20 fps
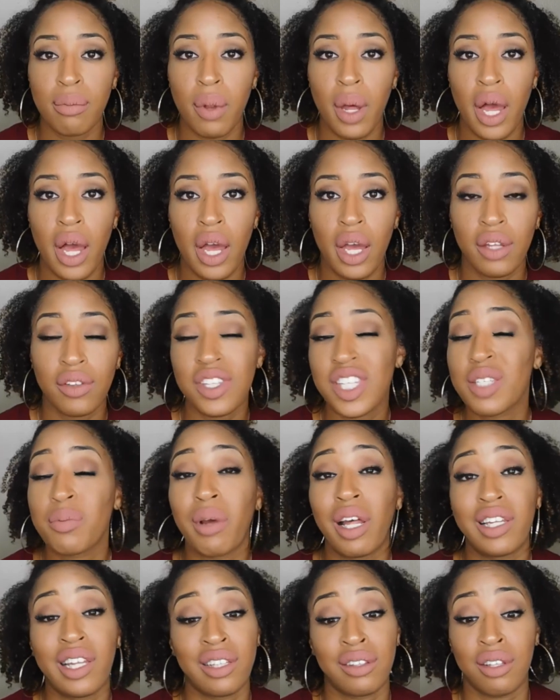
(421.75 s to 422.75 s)
my, this is
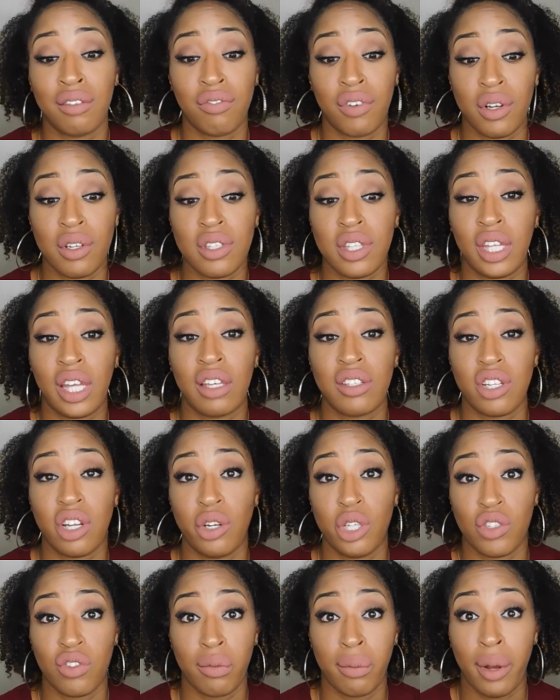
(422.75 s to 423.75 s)
probably like the first thing I
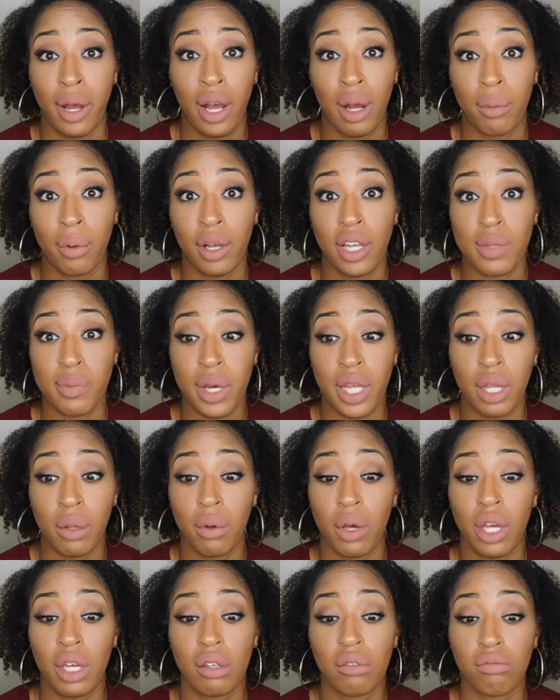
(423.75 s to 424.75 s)
started doing for my eyebrows, by the
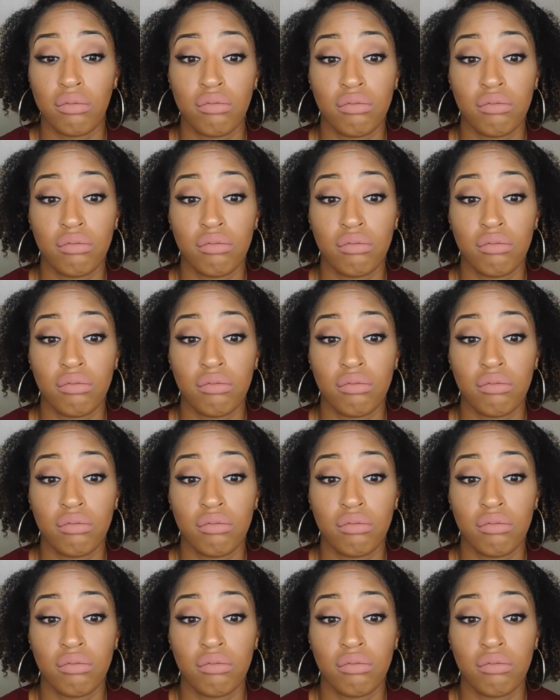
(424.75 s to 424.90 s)
way.